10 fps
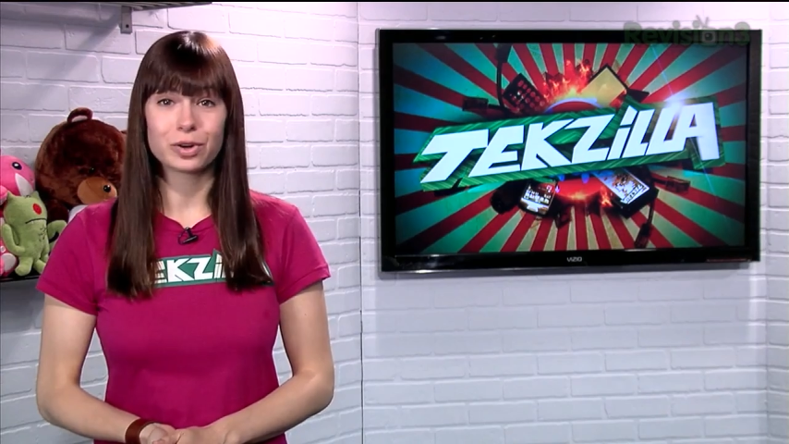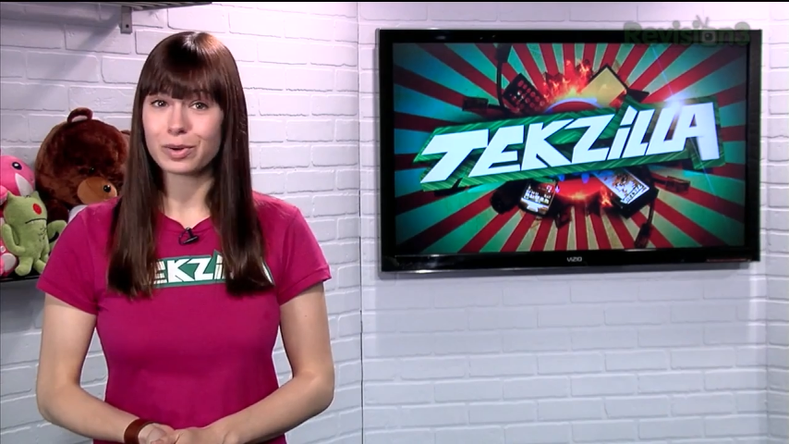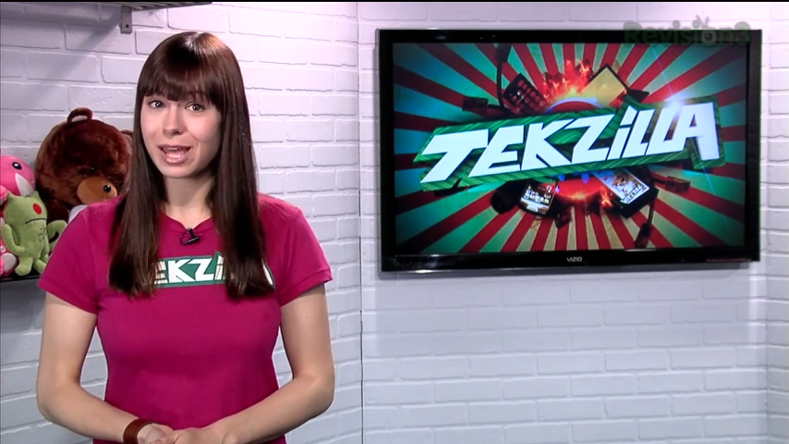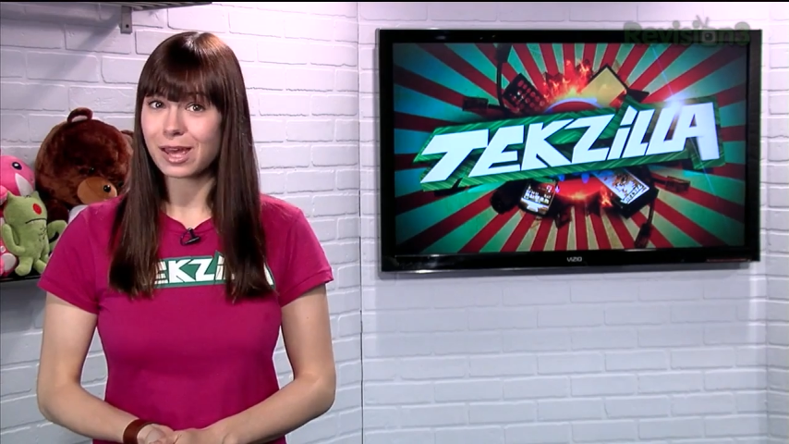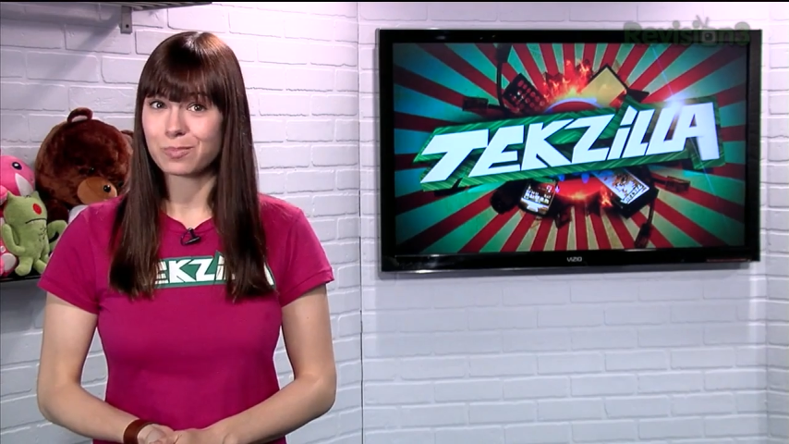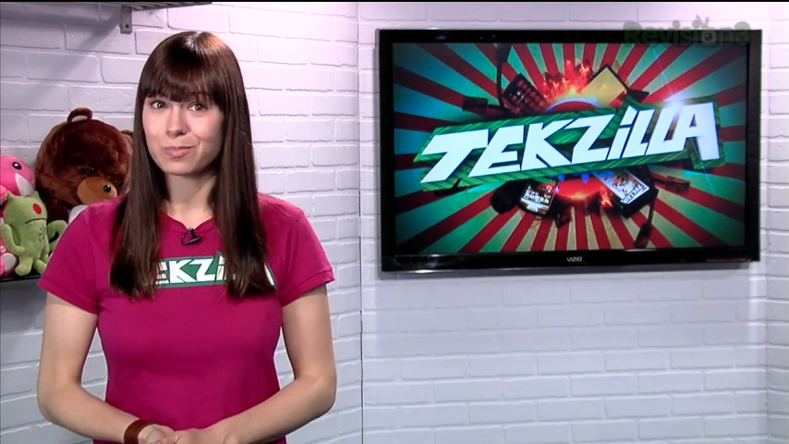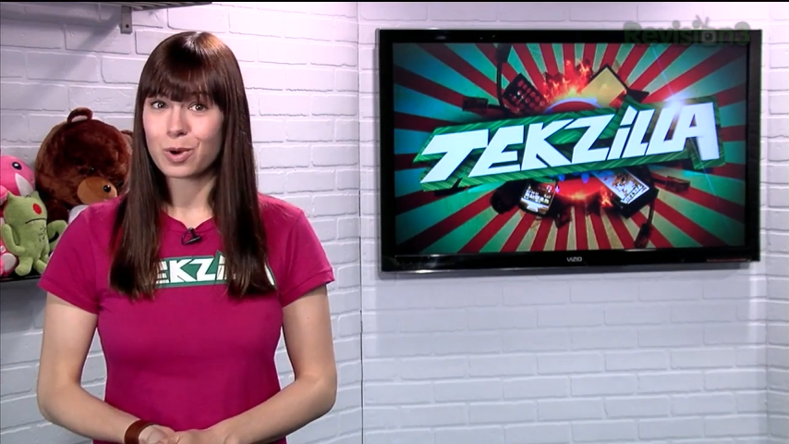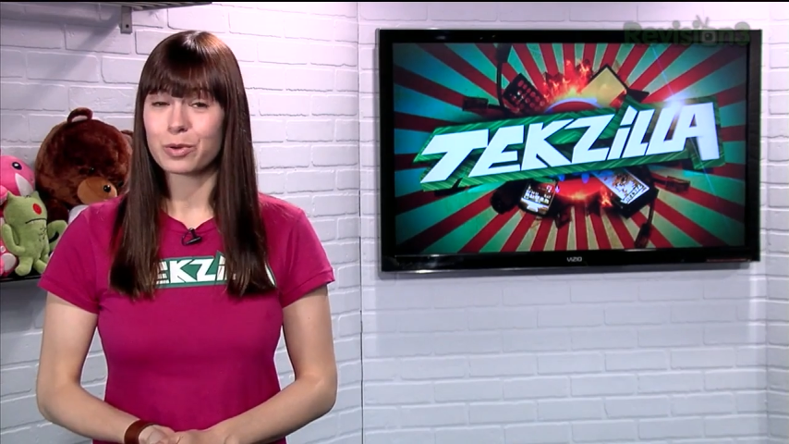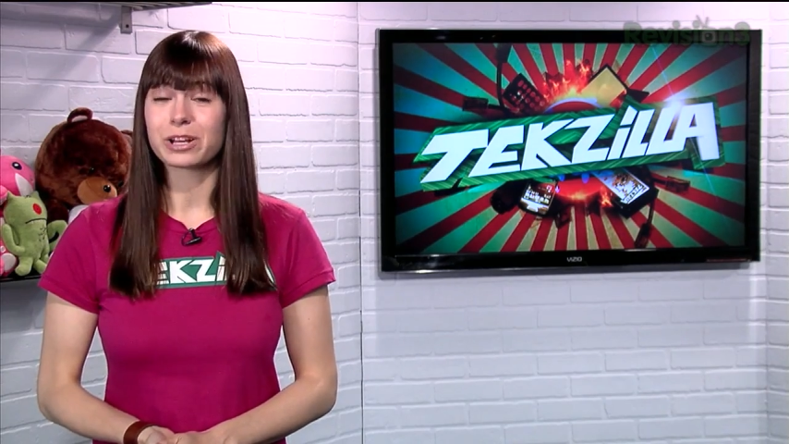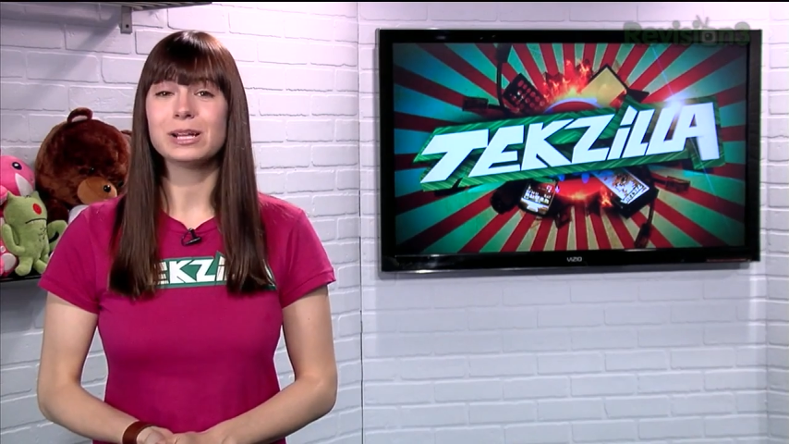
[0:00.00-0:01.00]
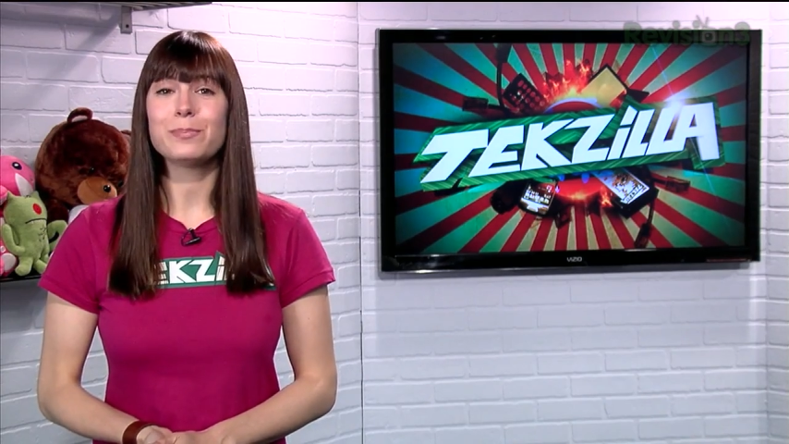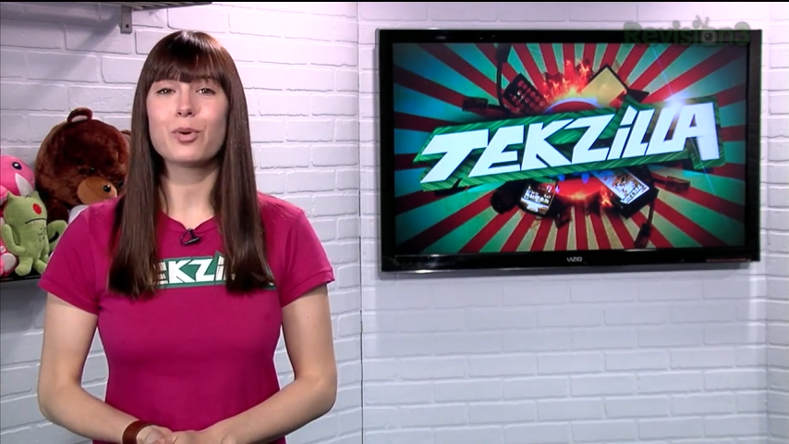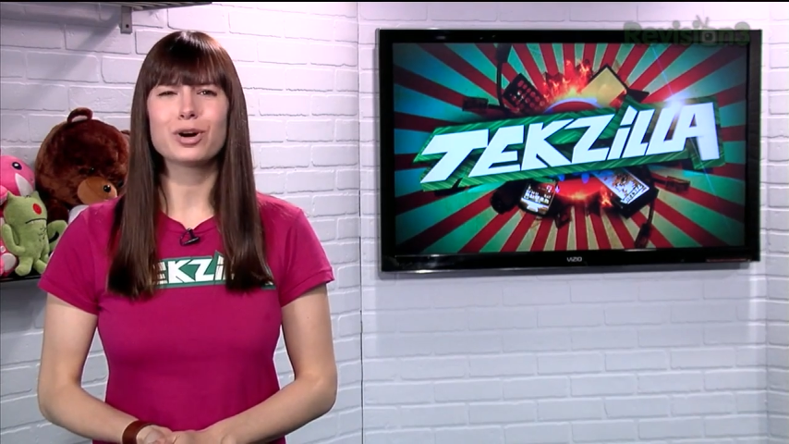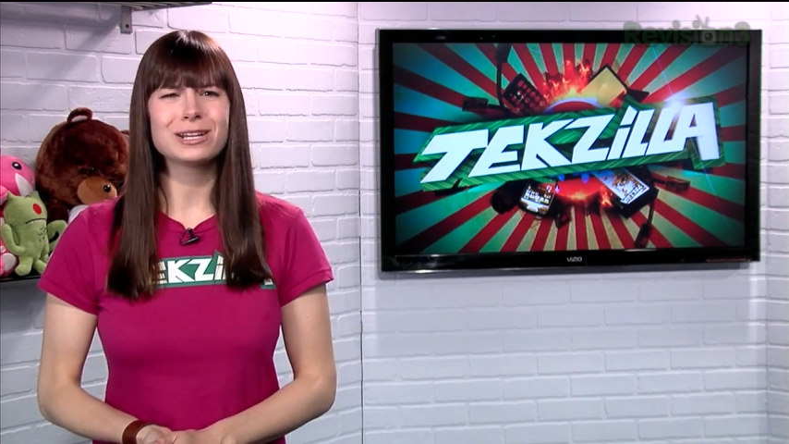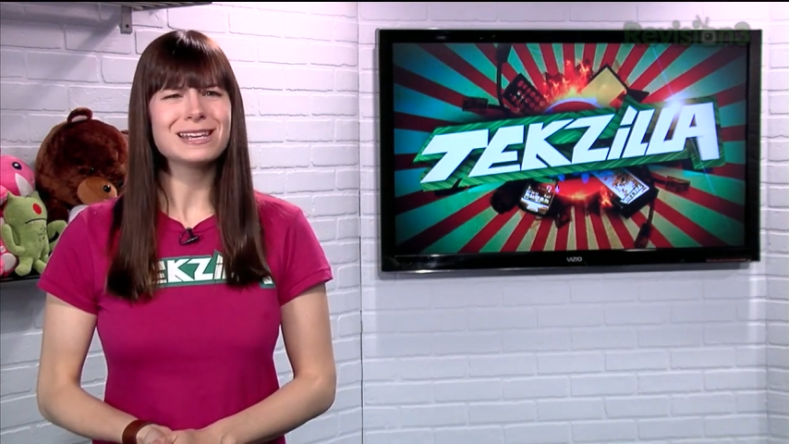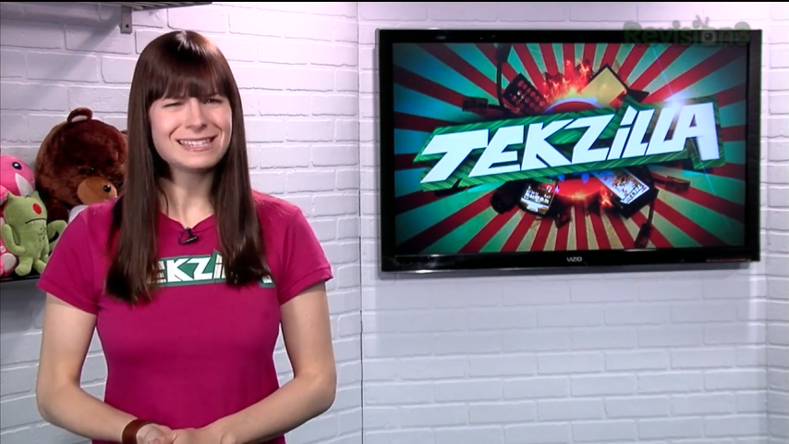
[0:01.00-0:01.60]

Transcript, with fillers: photo again with Clipboard